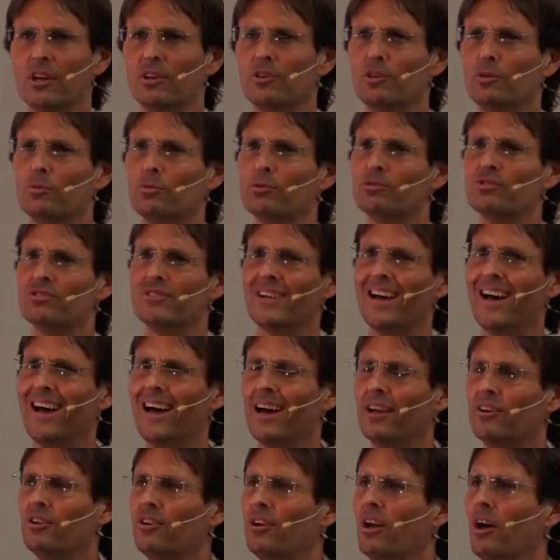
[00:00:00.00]
you will
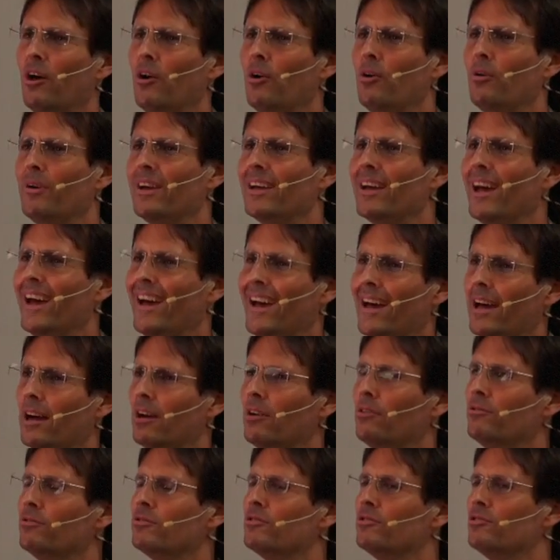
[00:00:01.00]
start knowing
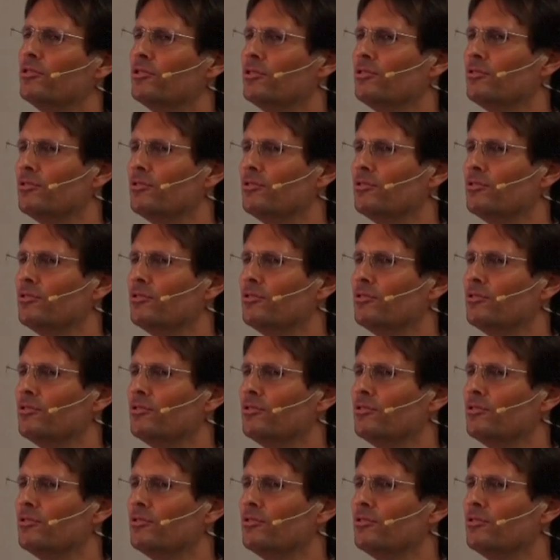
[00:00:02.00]
how to,